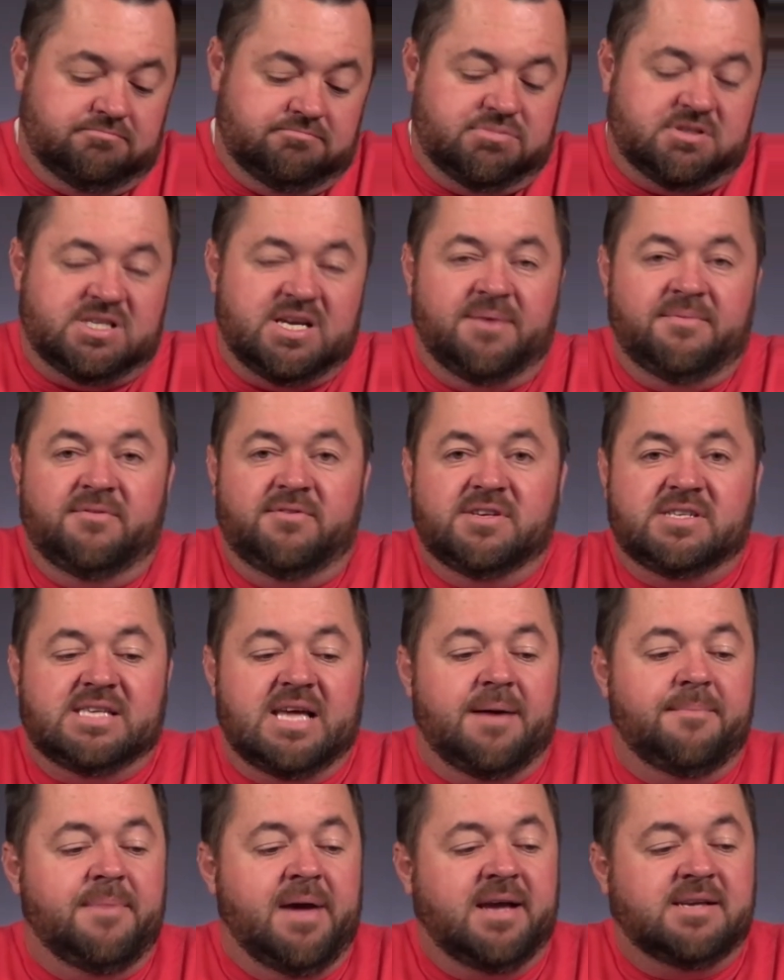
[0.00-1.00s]
some of us
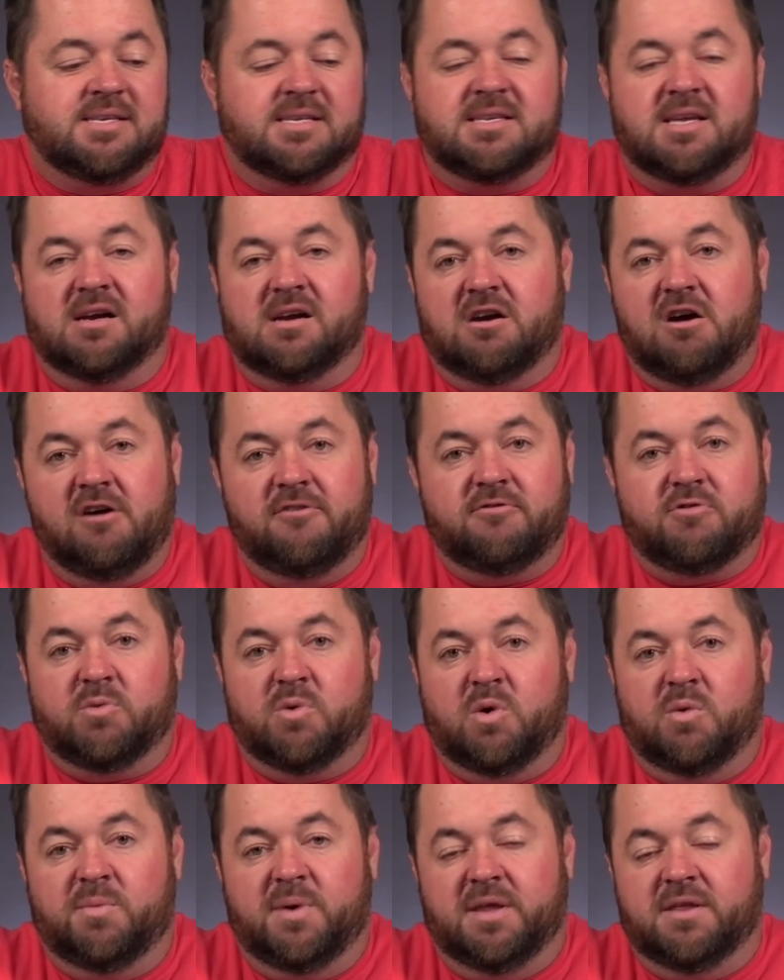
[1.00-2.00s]
that makes us
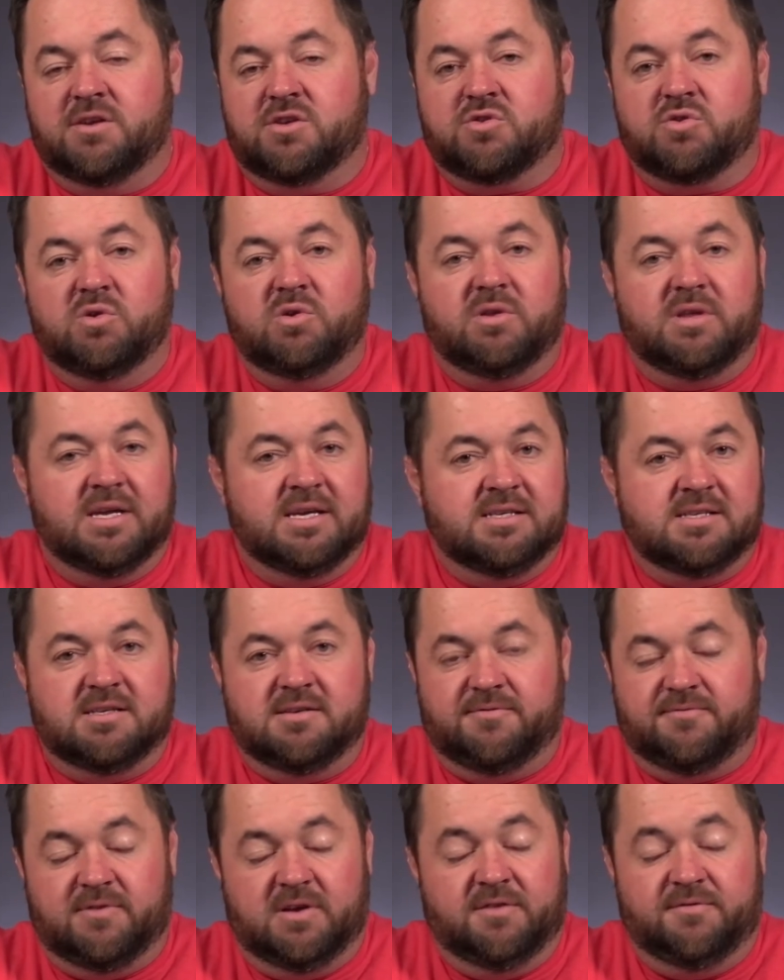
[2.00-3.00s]
uncomfortable, but the truth is
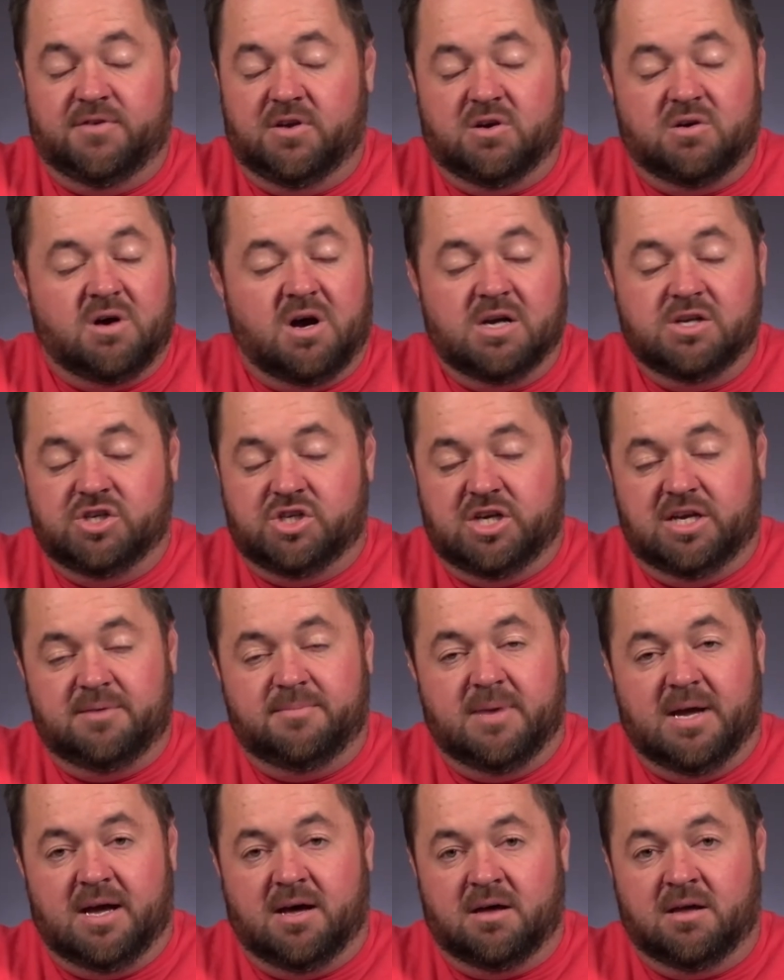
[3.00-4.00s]
if you're on
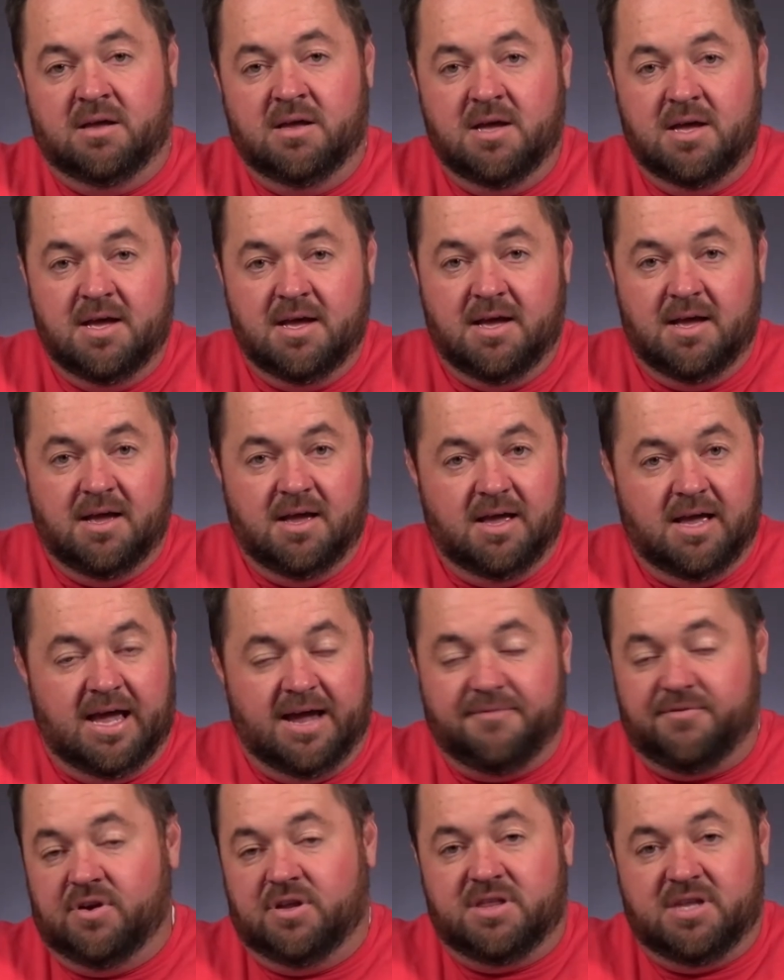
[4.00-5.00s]
Gmail,
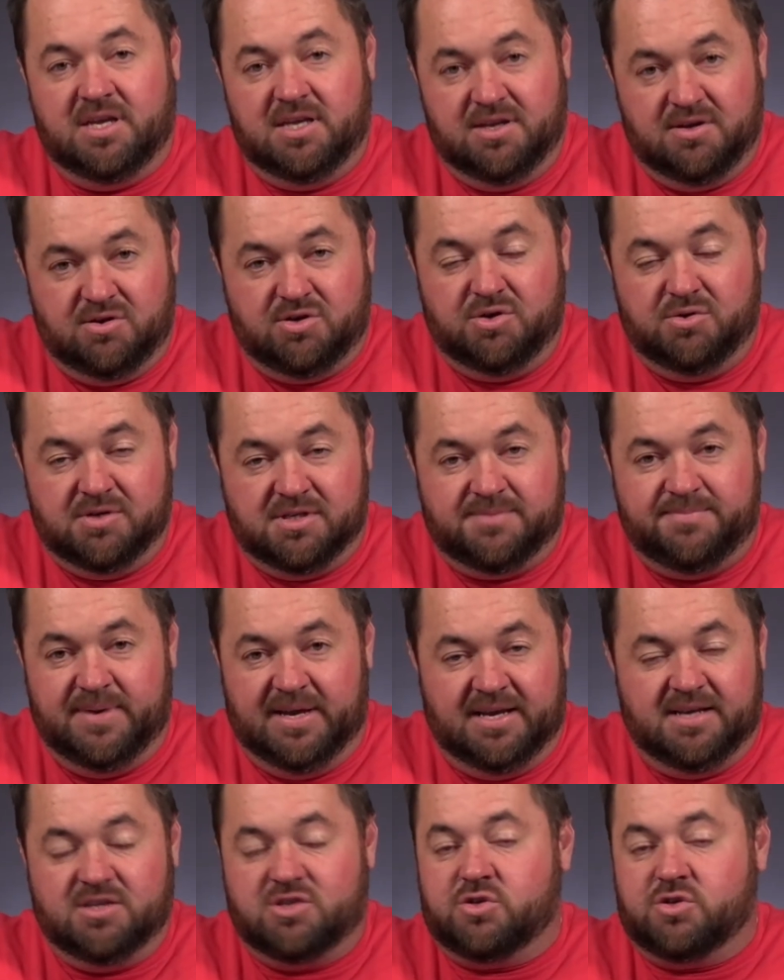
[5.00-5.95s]
everything you do is being